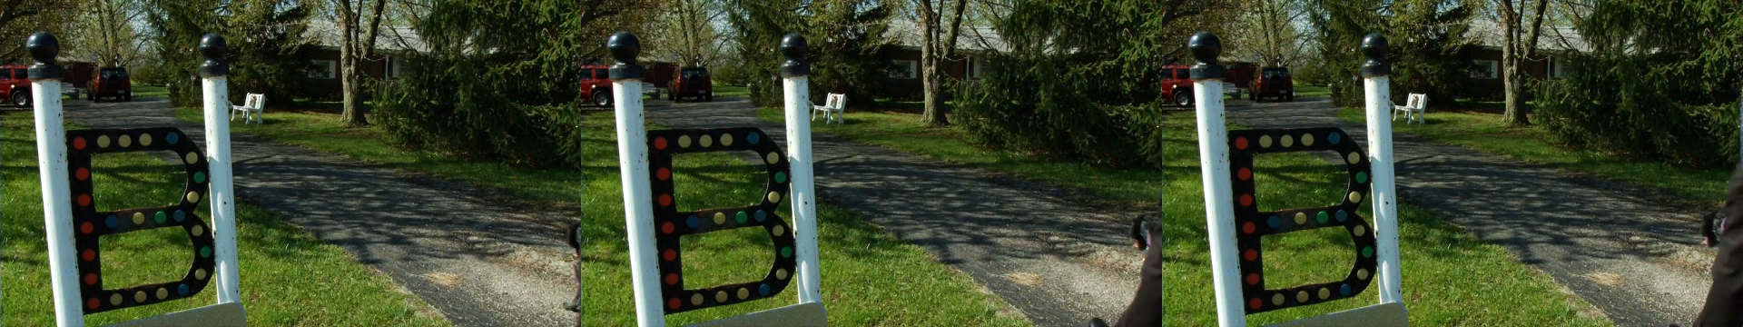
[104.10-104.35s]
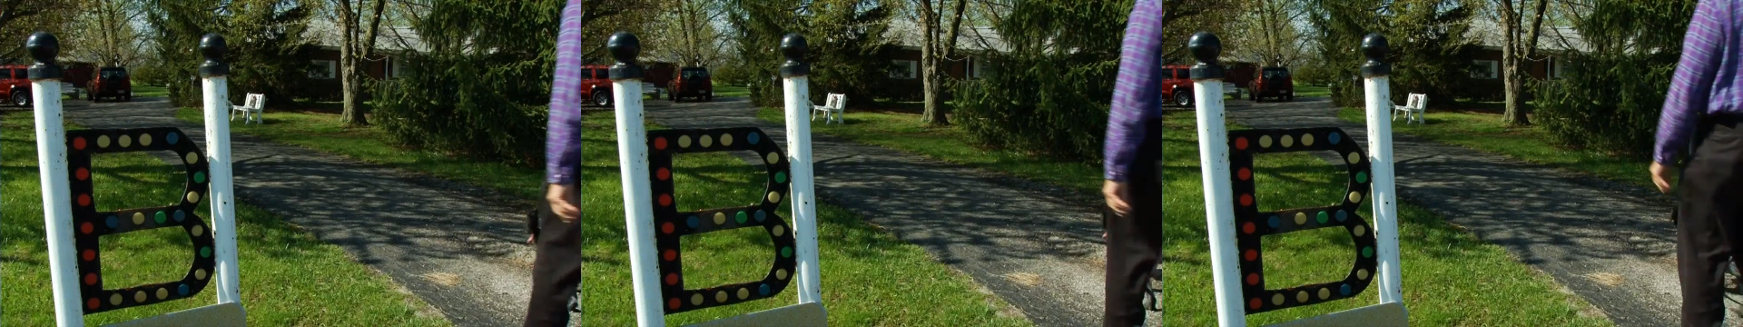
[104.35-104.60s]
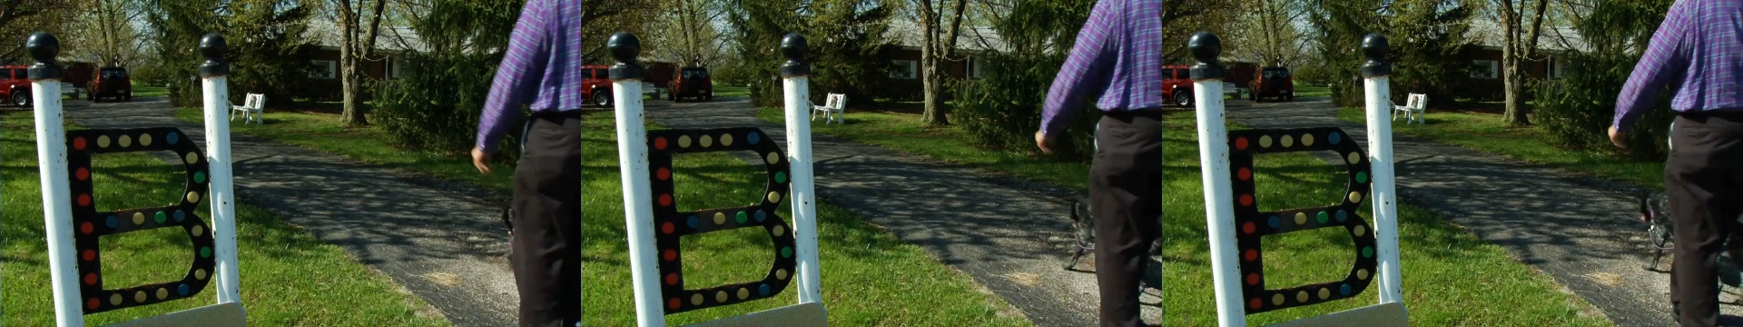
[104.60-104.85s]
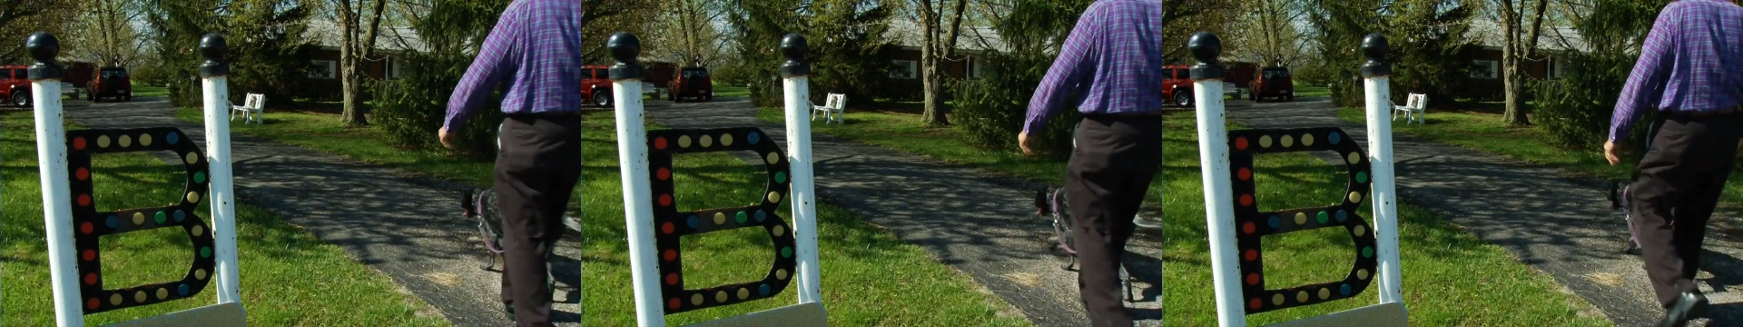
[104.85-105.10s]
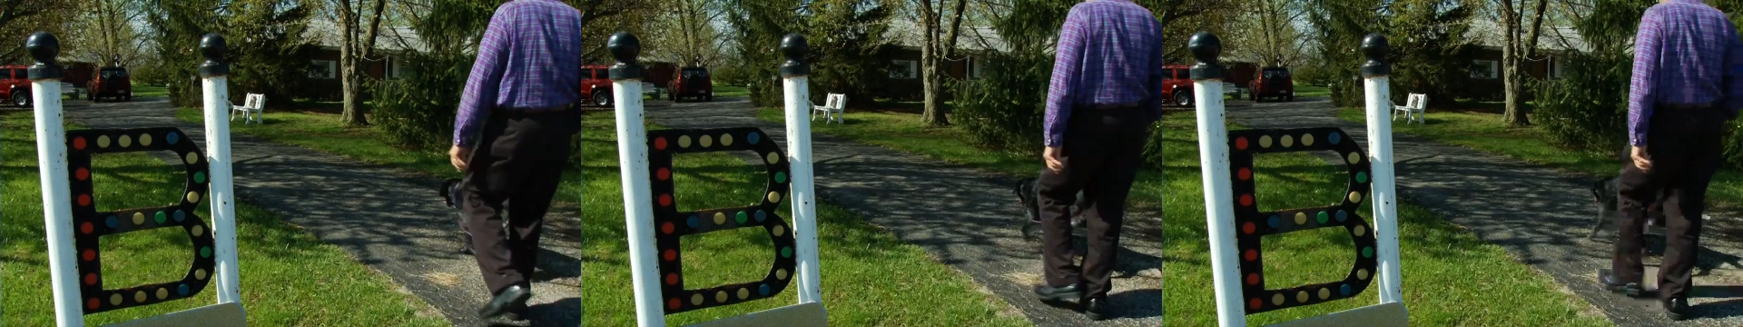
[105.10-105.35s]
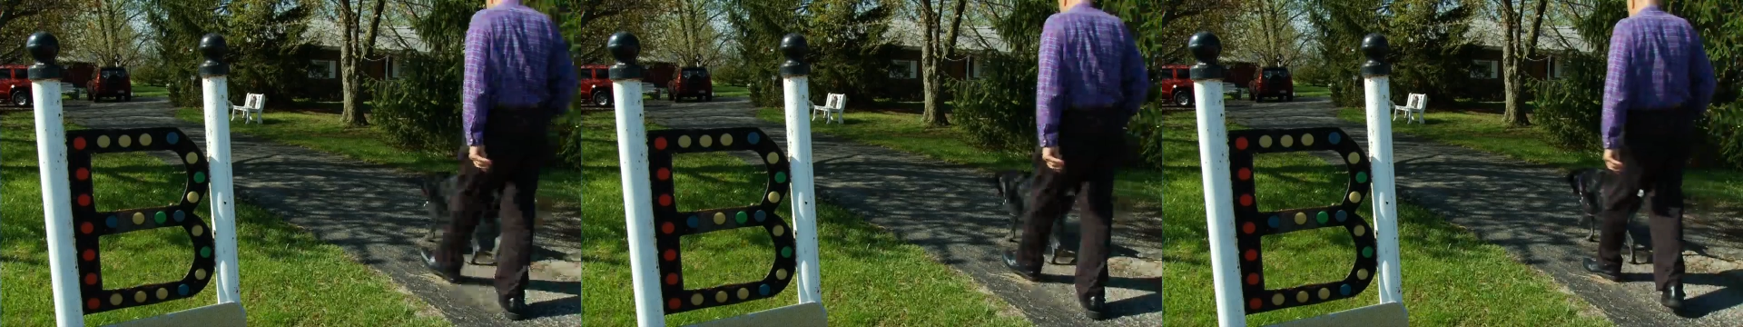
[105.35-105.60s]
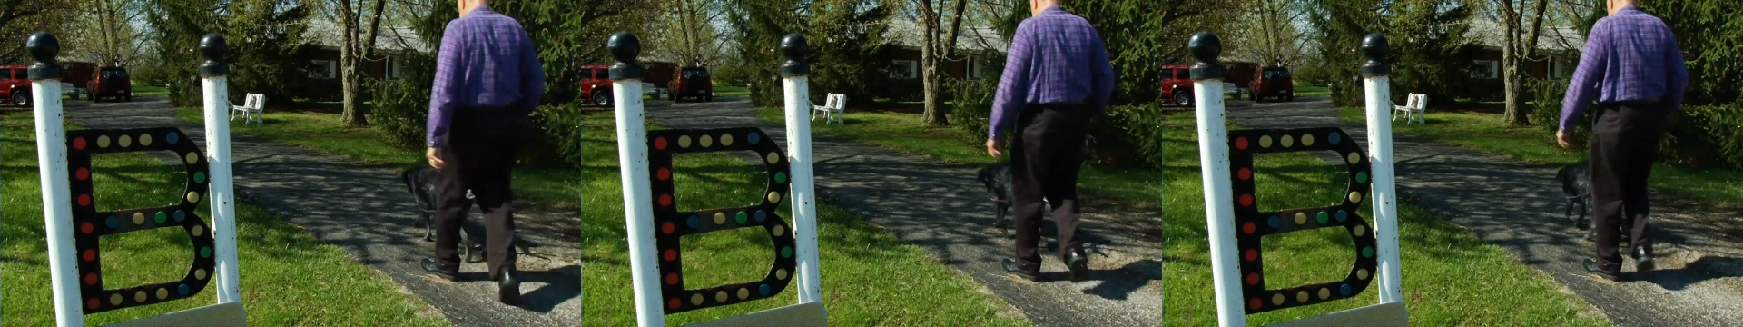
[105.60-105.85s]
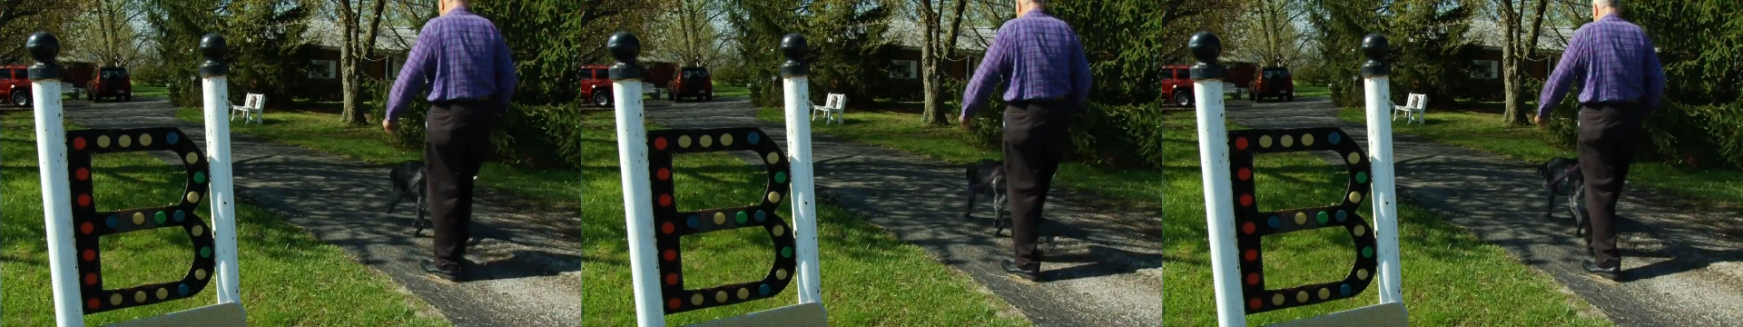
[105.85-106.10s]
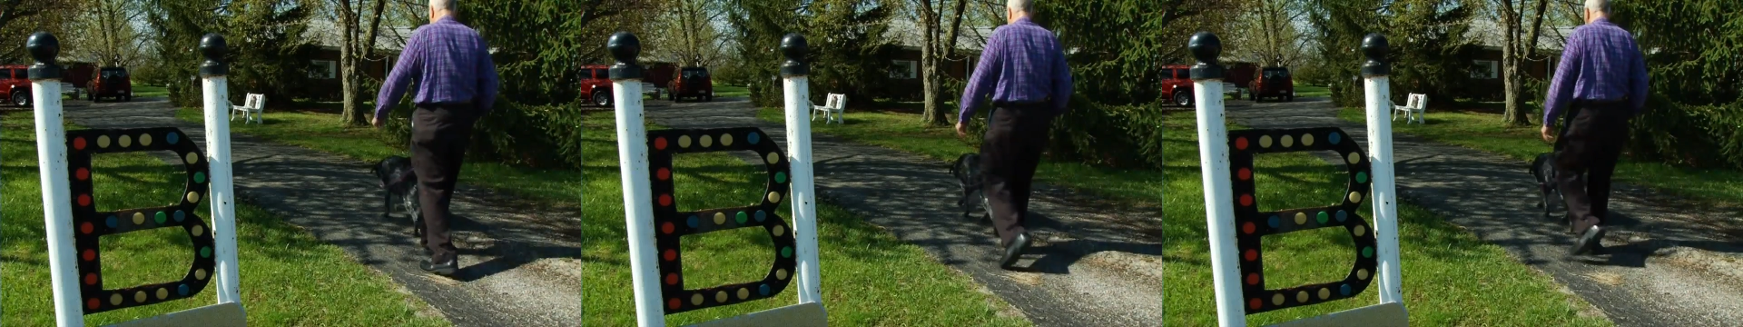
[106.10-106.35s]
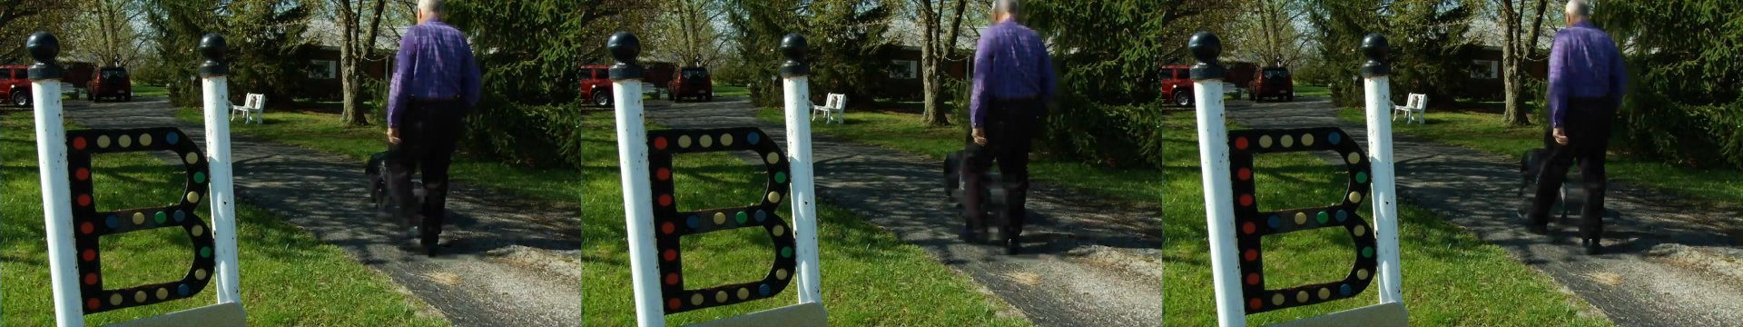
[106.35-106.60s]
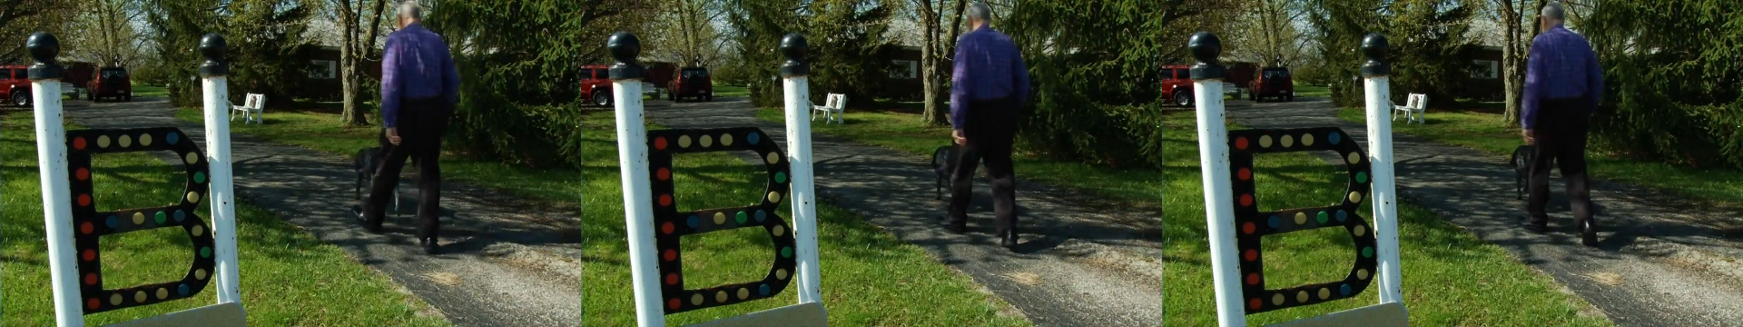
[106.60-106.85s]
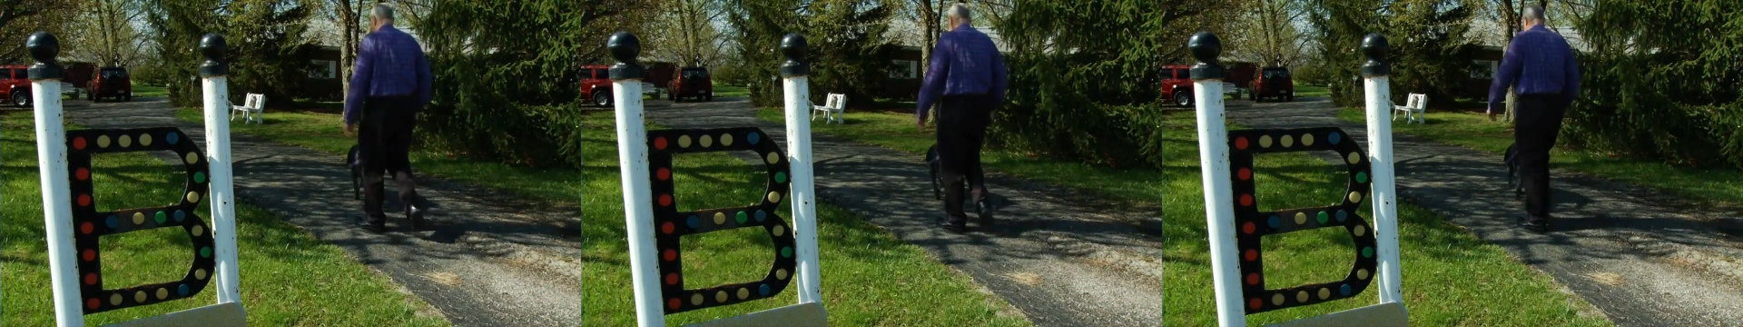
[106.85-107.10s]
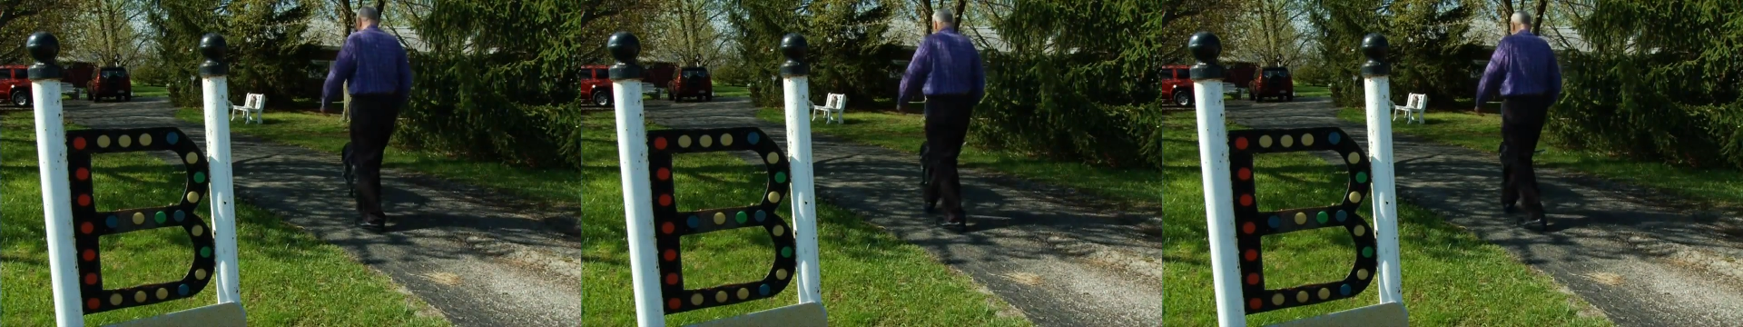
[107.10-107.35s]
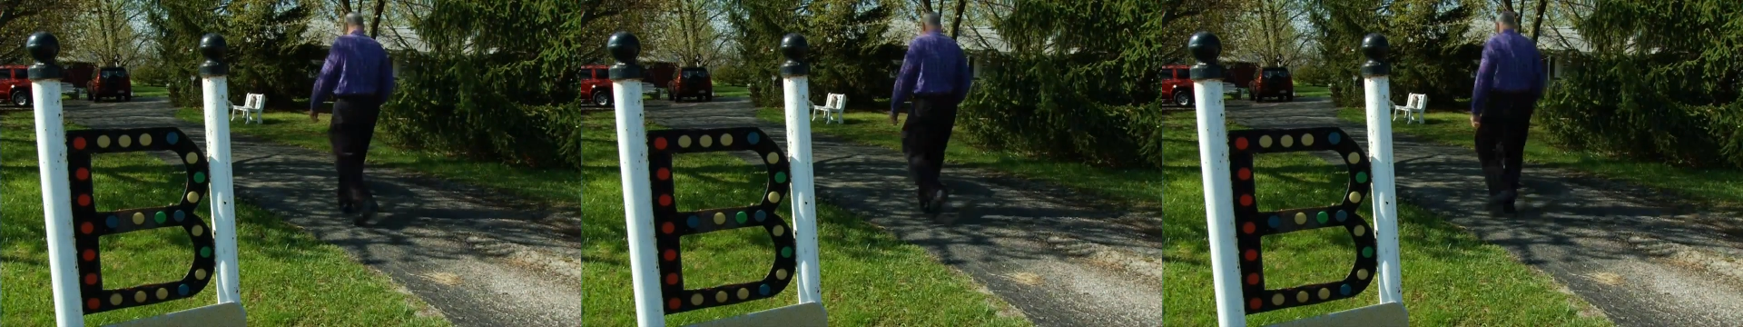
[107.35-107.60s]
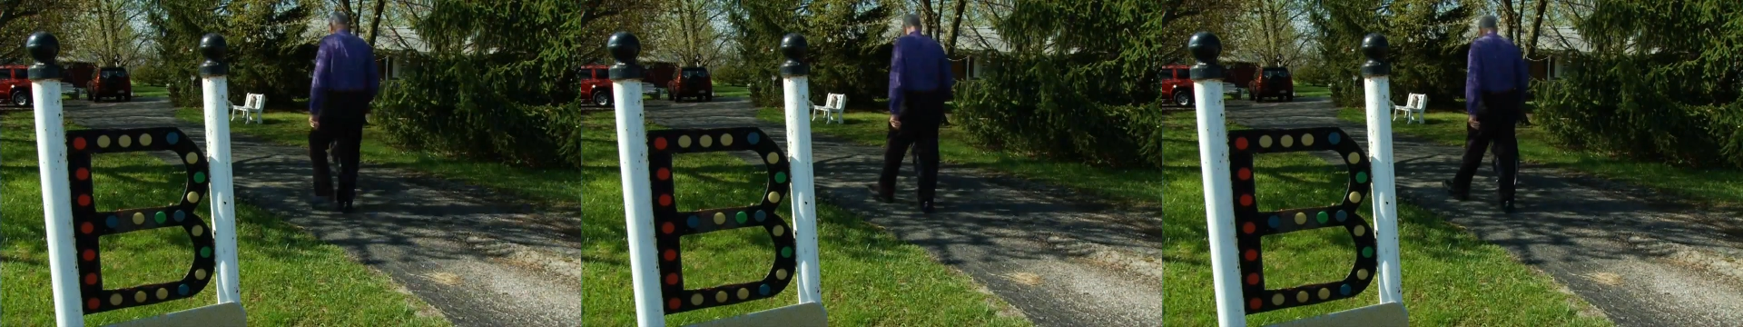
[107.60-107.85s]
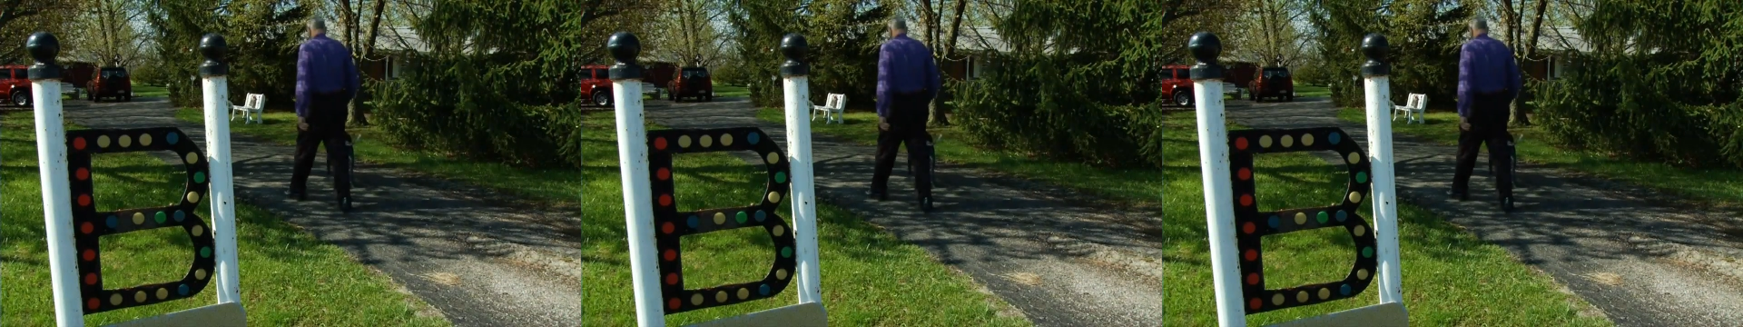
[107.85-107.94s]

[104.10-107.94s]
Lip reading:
(no speaker visible)